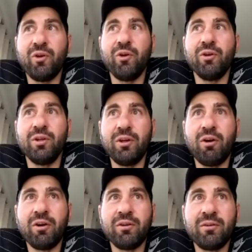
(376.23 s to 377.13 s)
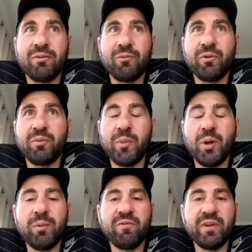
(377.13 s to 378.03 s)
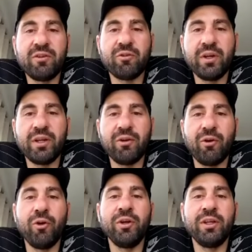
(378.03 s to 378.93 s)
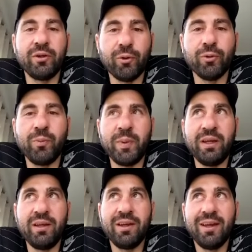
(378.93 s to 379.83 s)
early on with Melbourne Victory, Ernie called me.